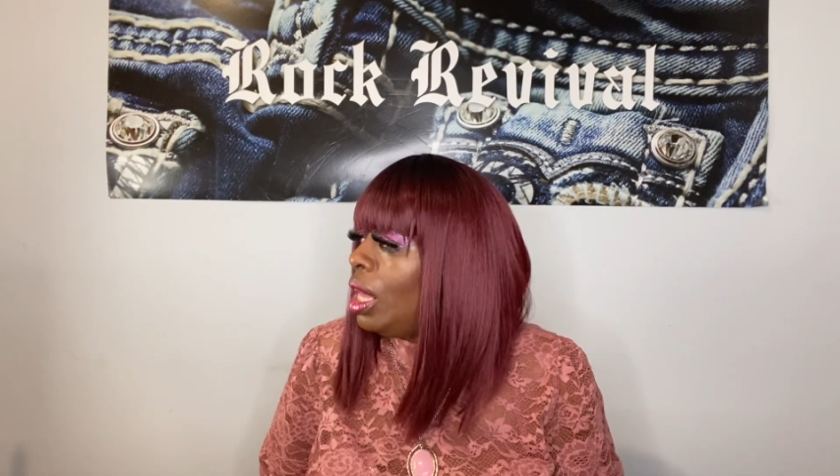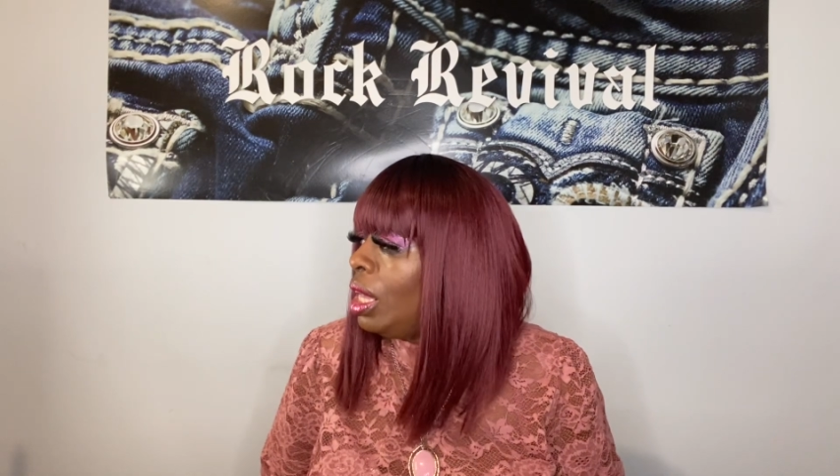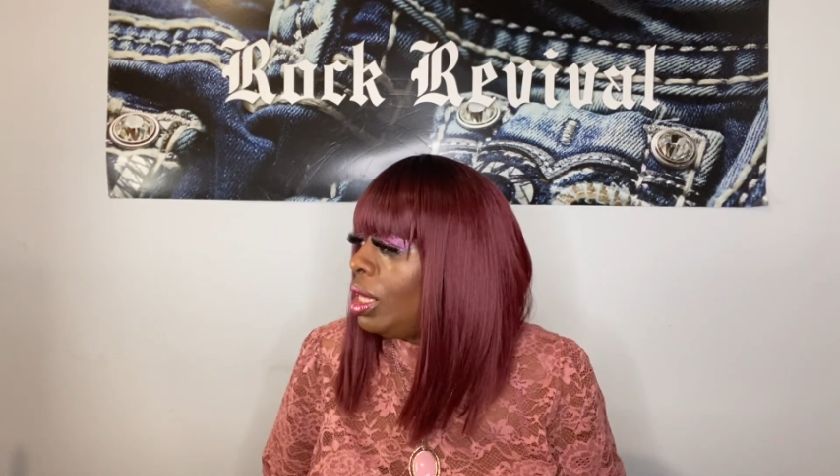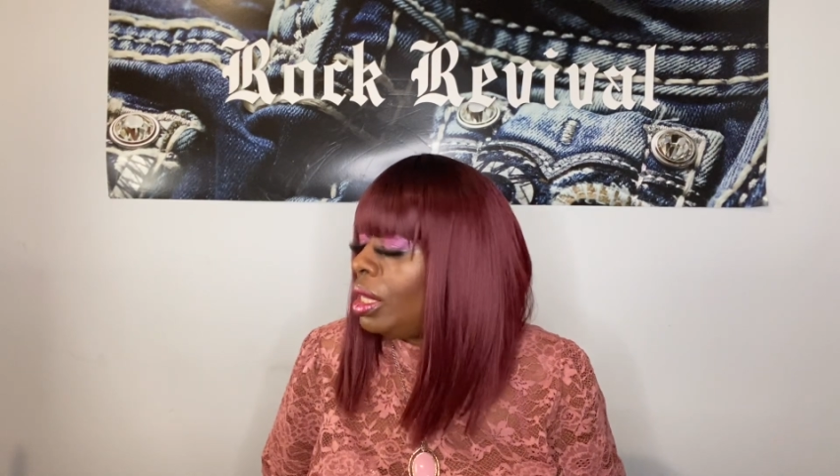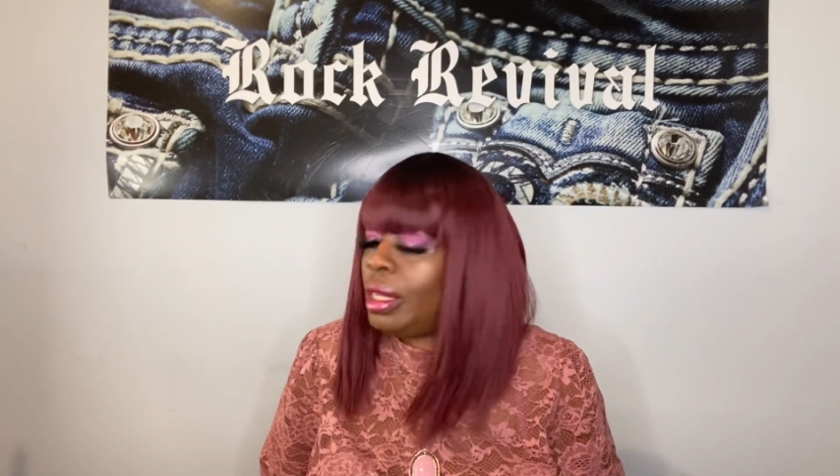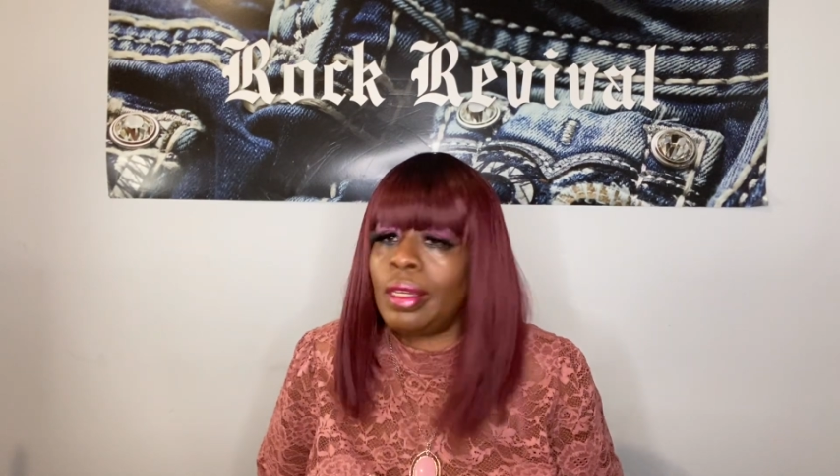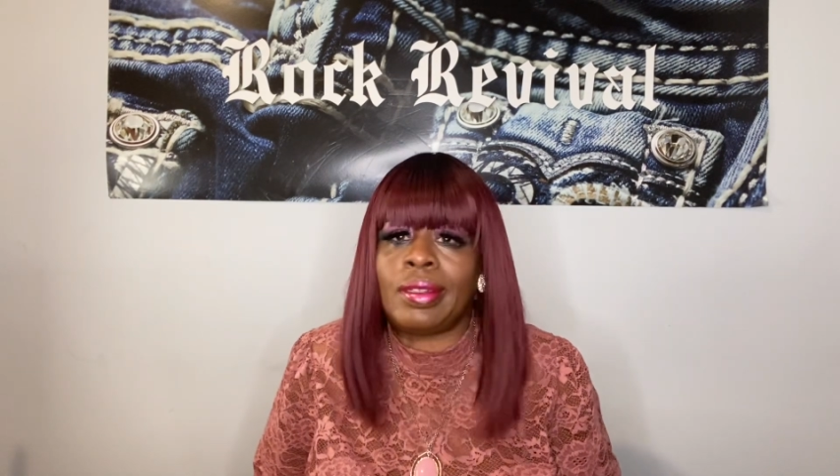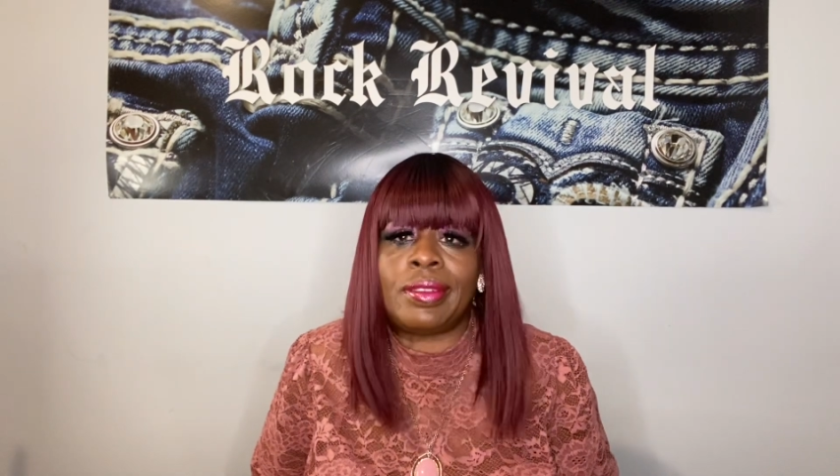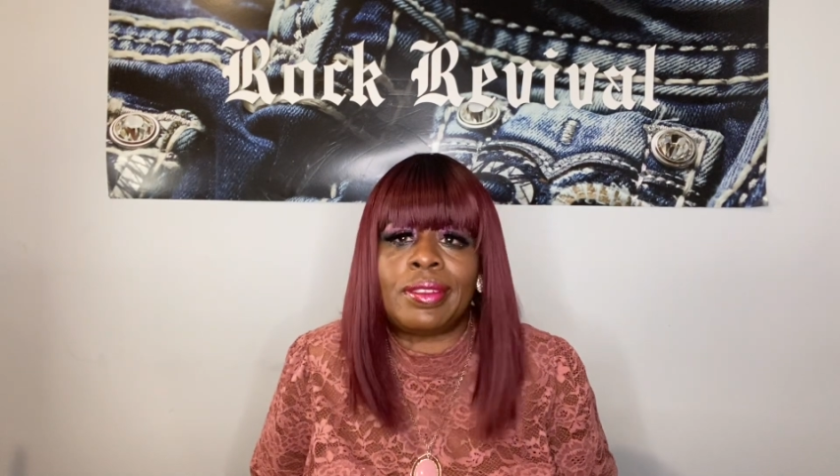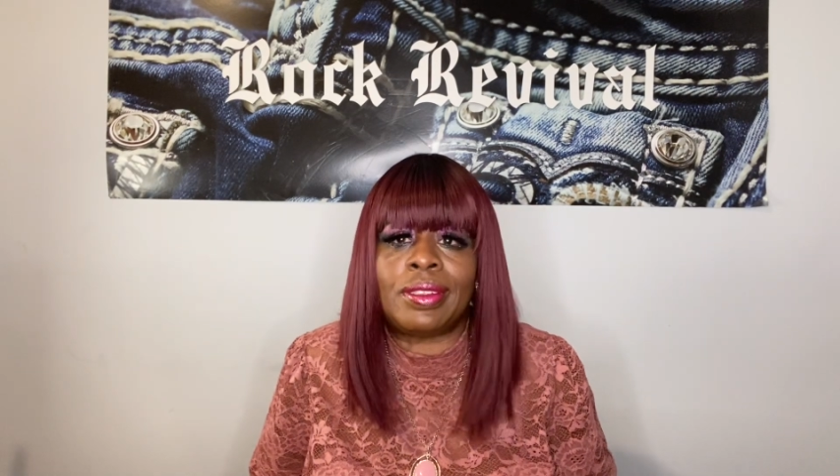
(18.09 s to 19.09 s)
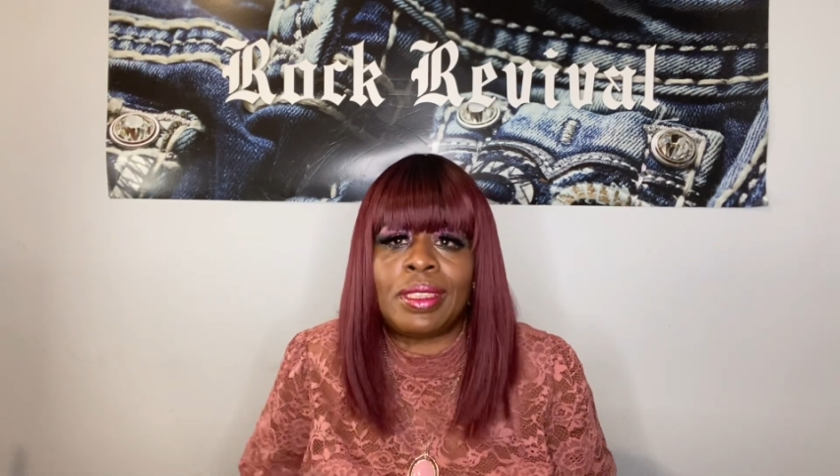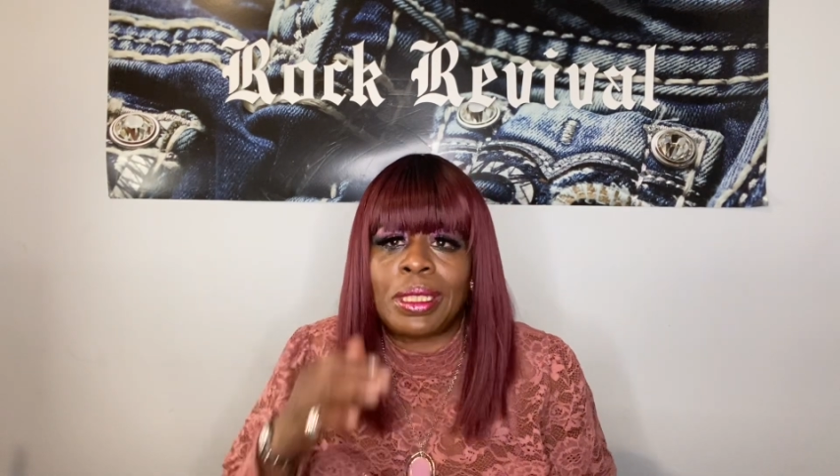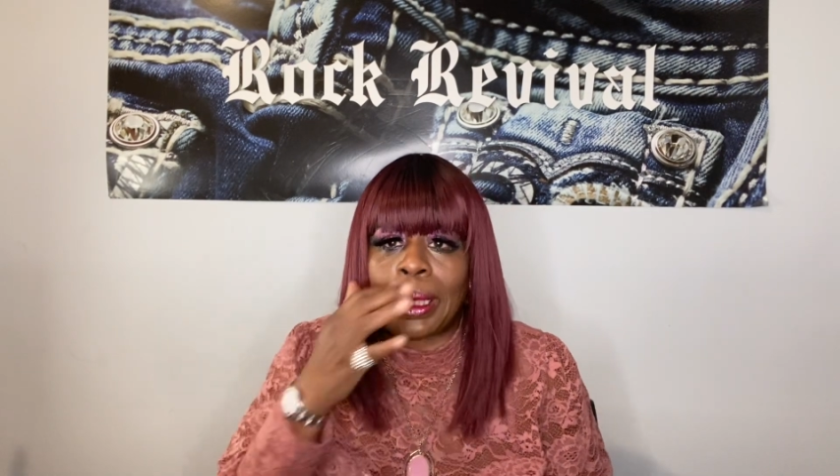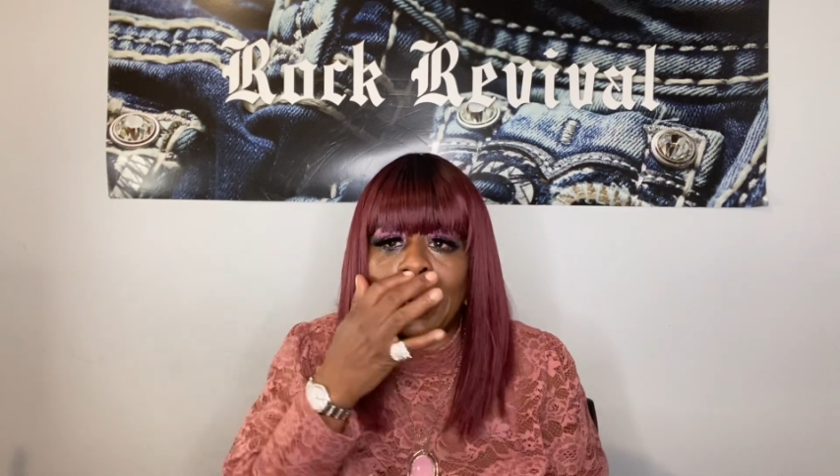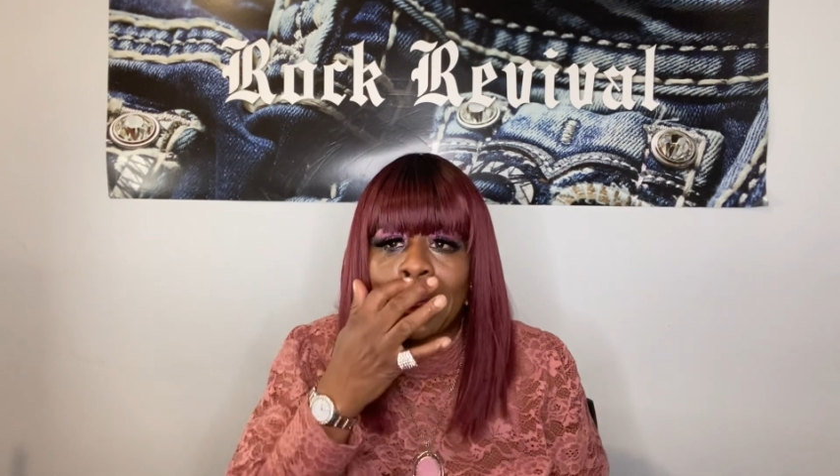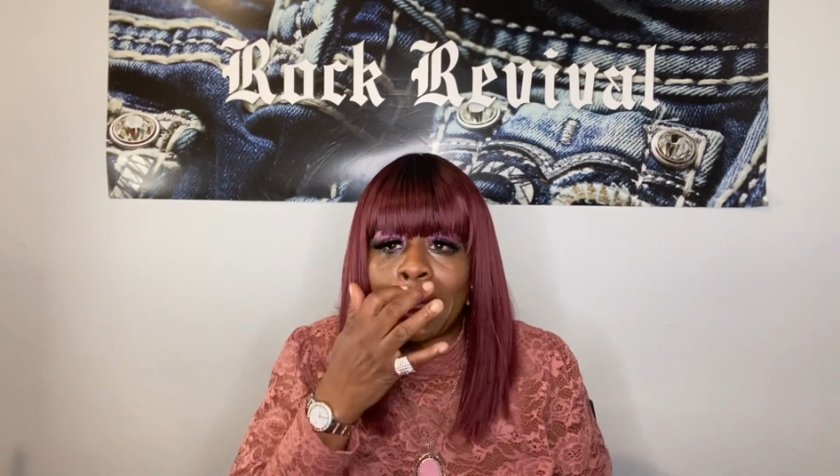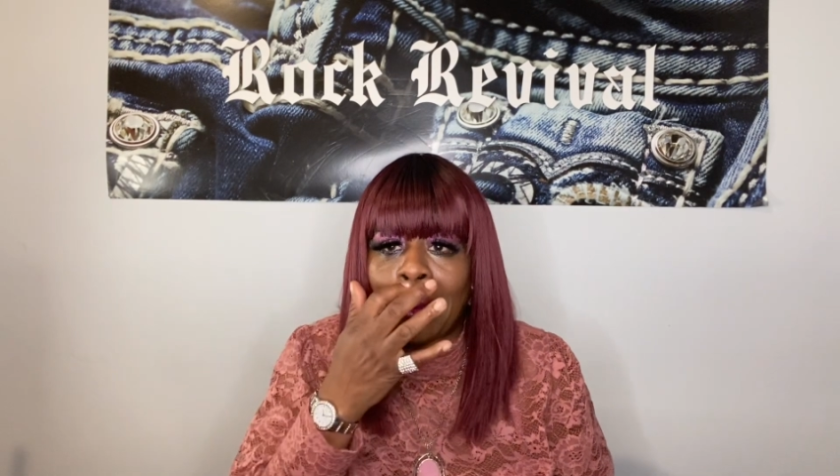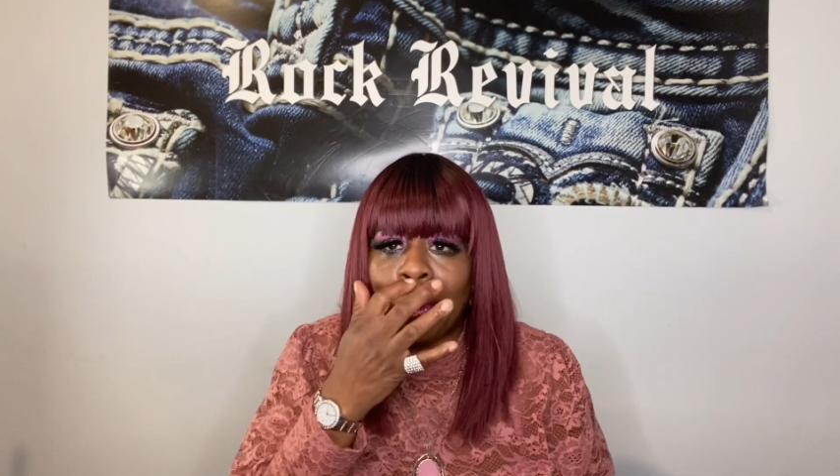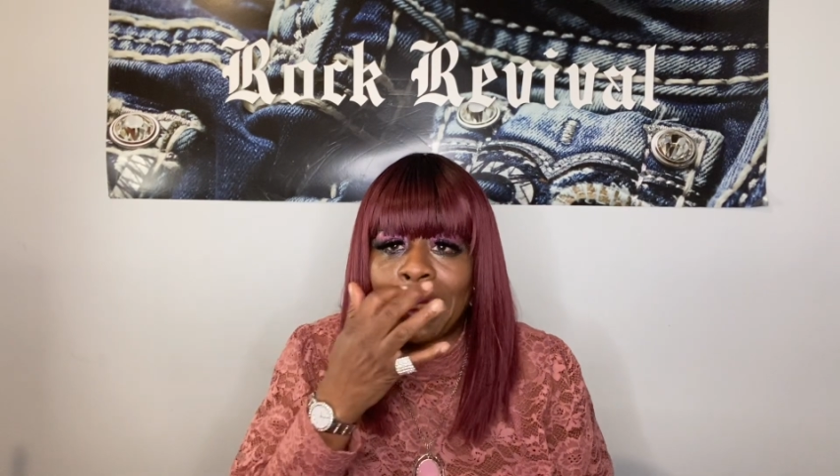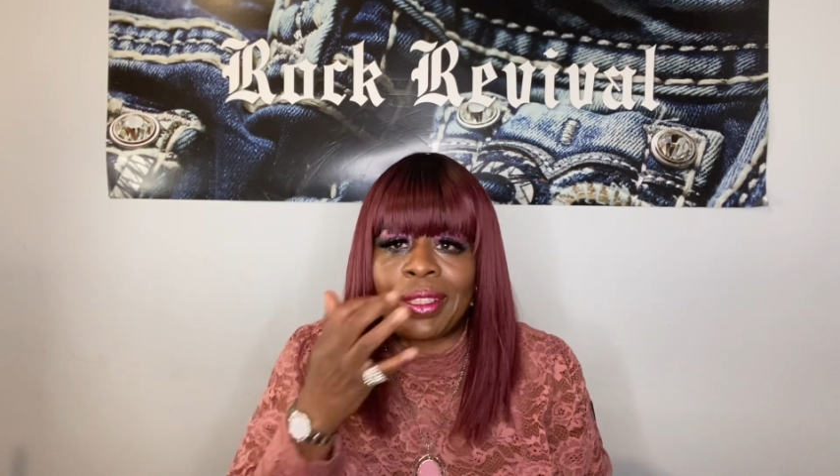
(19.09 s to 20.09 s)
Uh, for
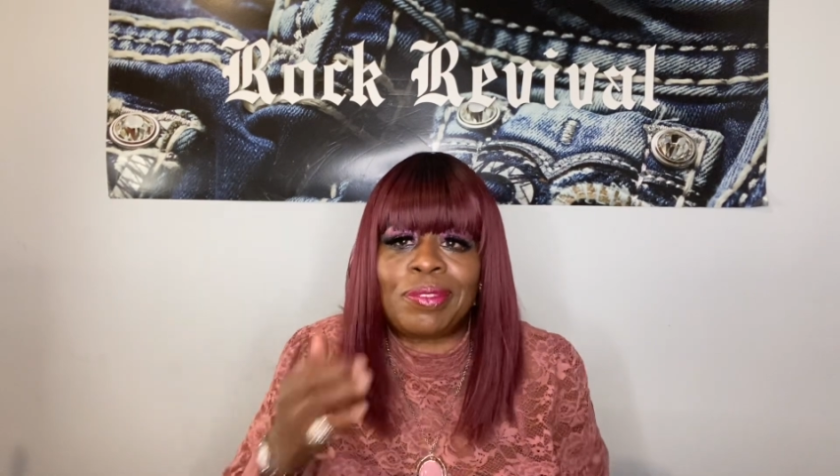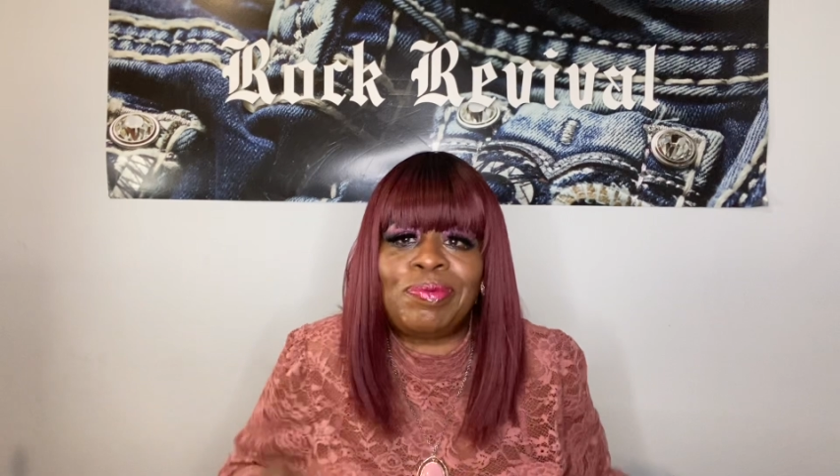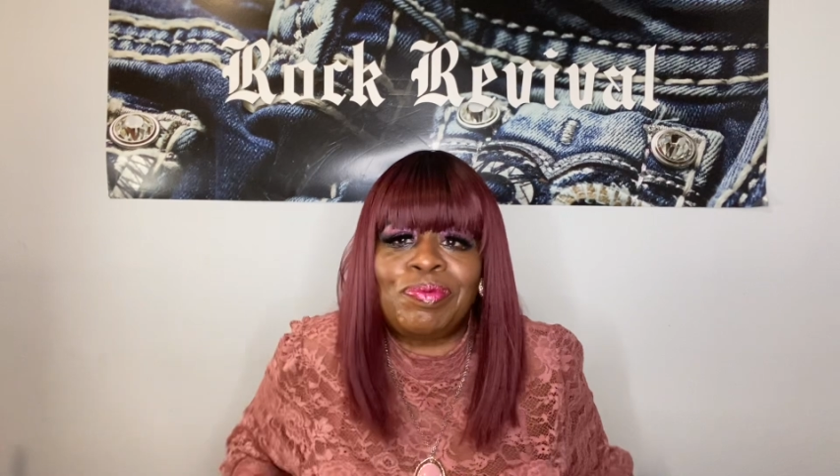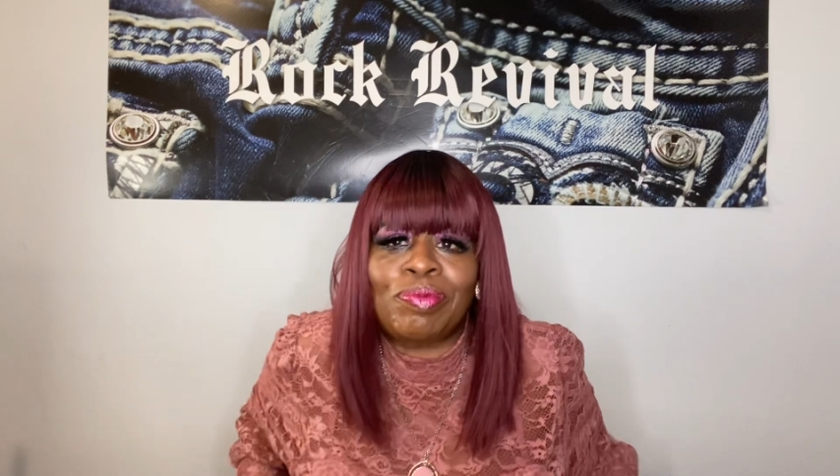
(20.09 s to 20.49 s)
some reason,